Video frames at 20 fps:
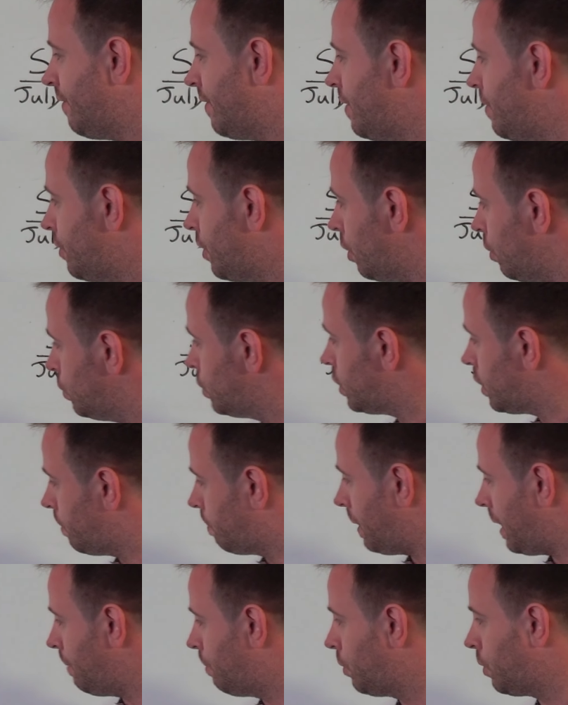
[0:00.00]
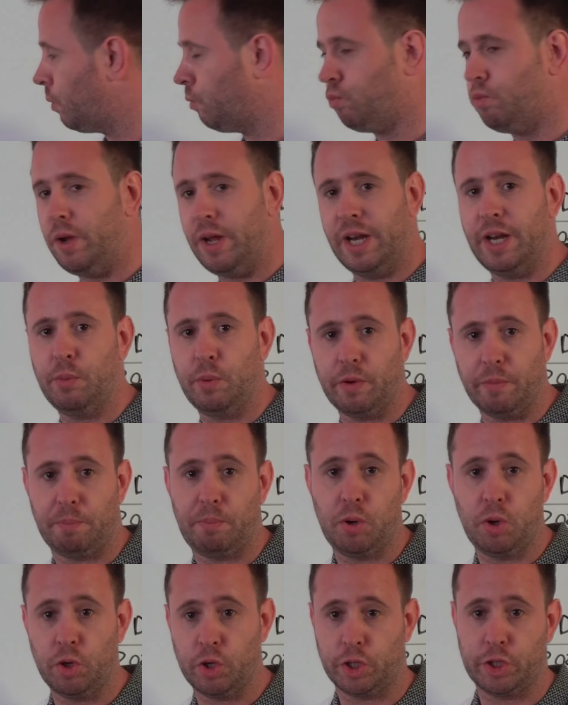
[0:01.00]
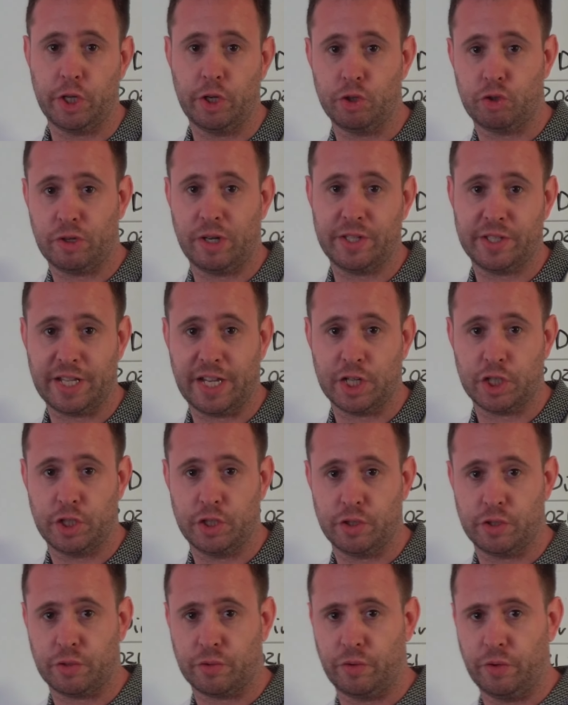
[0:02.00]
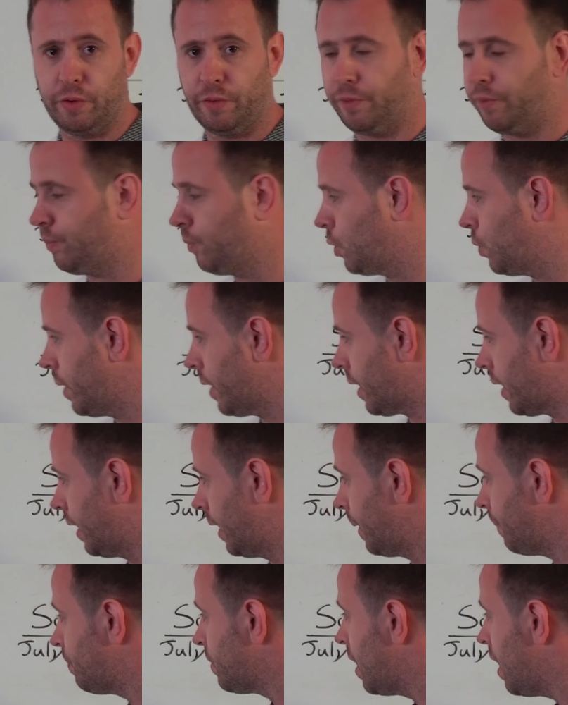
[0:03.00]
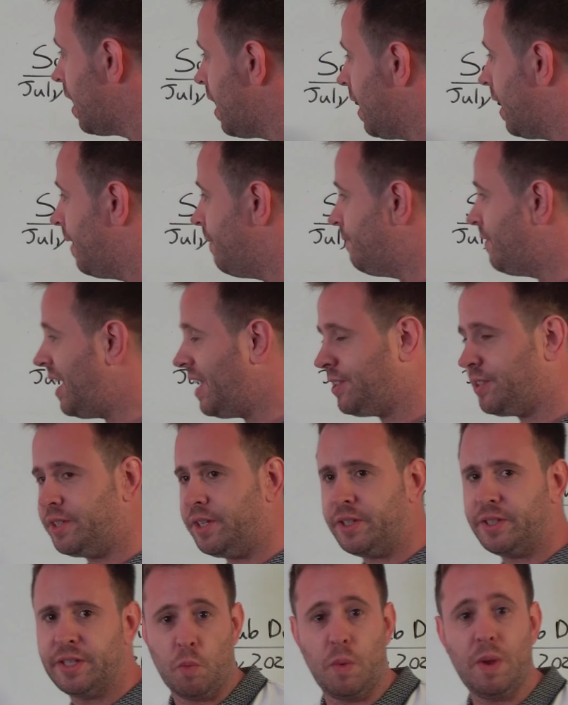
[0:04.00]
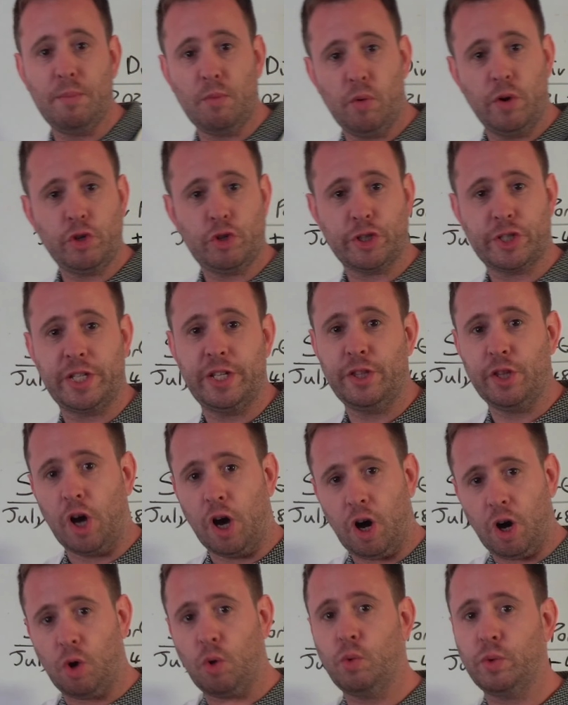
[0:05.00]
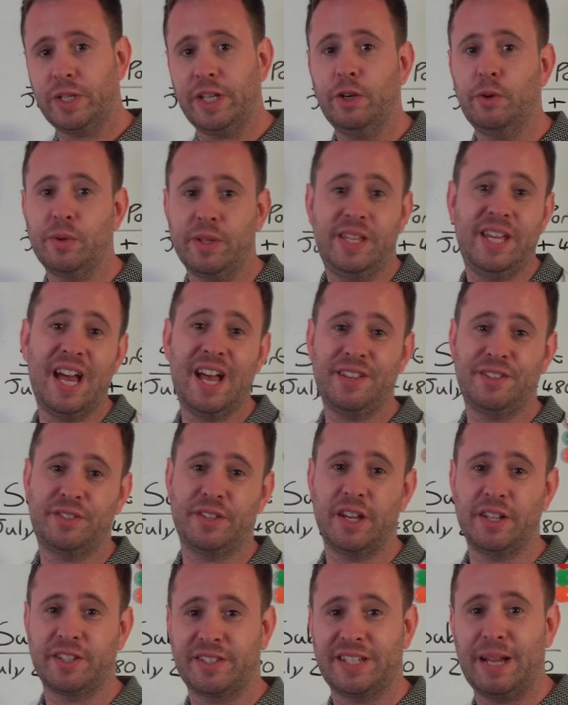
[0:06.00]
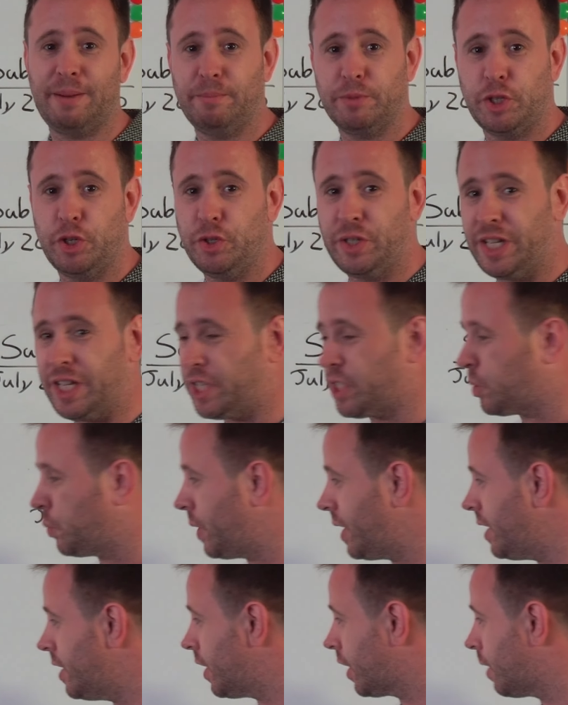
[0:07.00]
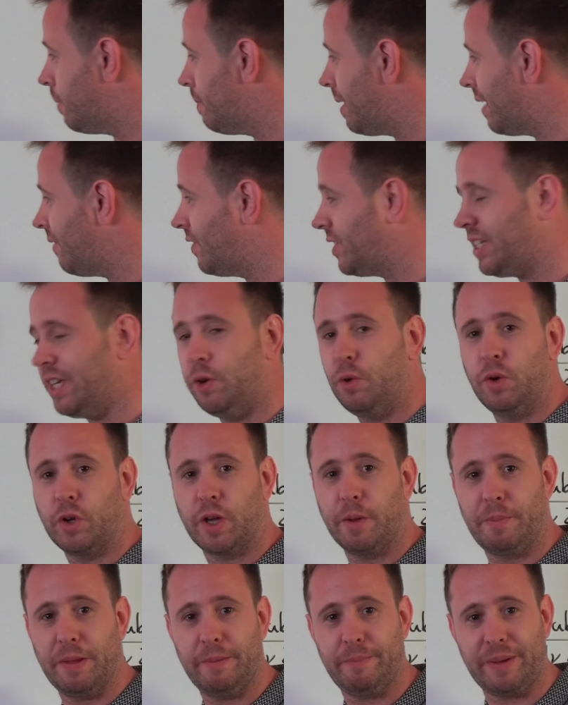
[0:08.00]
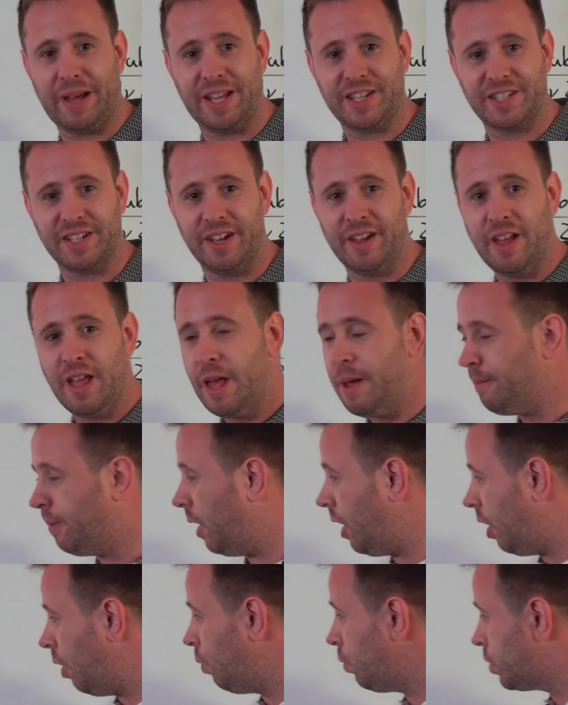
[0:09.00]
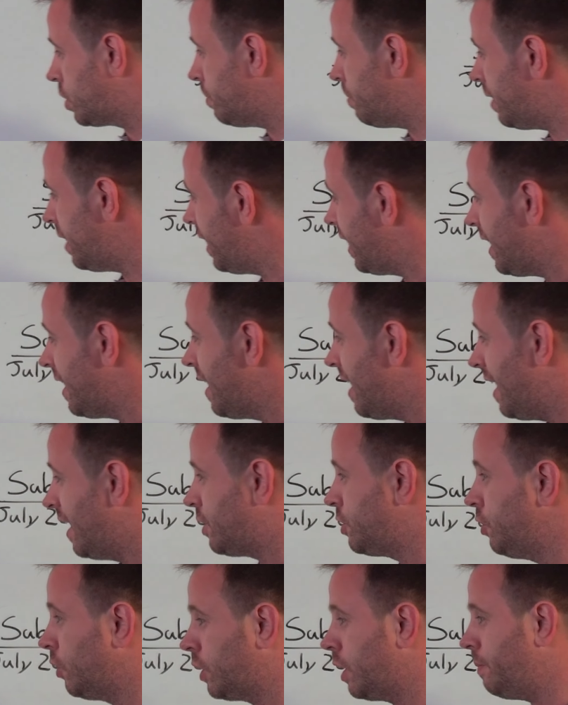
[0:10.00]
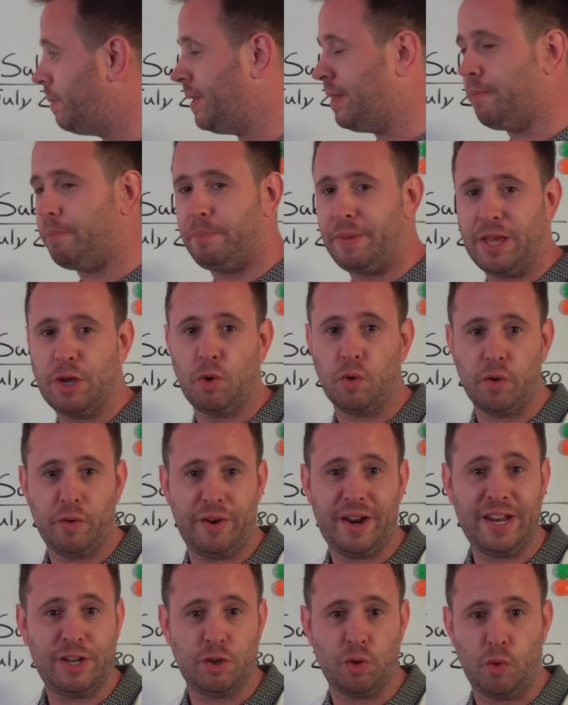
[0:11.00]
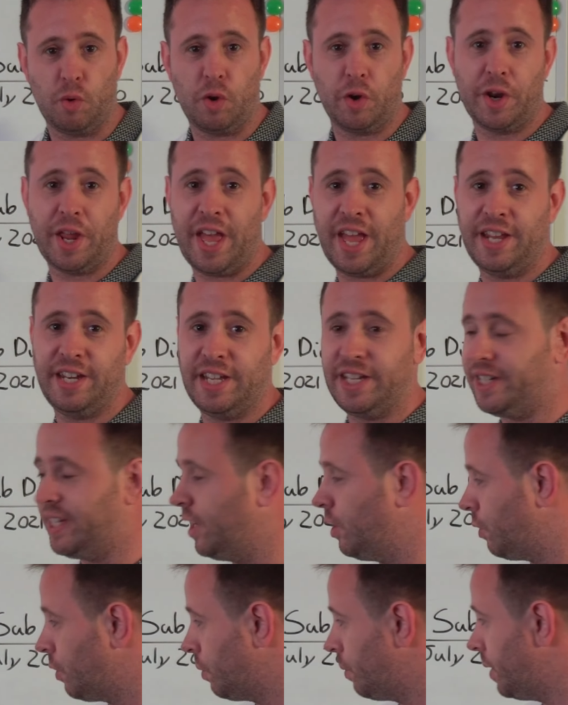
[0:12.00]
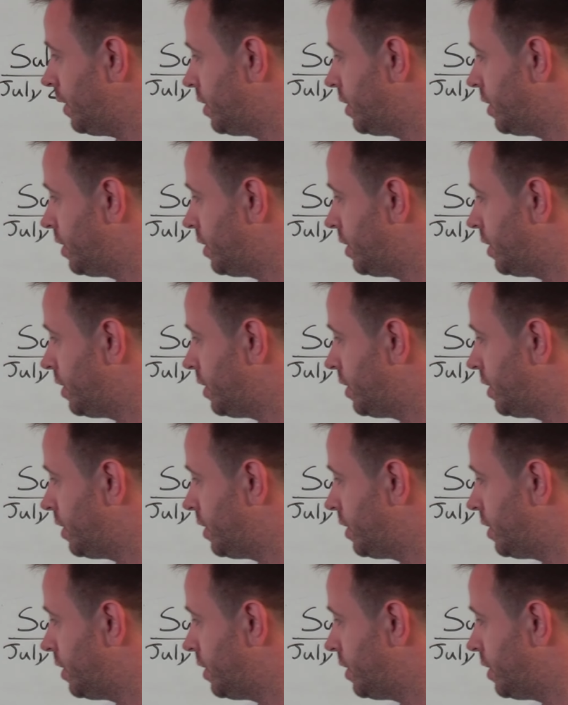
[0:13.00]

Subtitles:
then those are the people that really would have pushed those transactions through quickly. Investors, we're more interested in the whole deal. Yes, a stamp duty sweetener can make the deal look a bit better, but ultimately, it's not going to be the be-all or end-all on any deal that we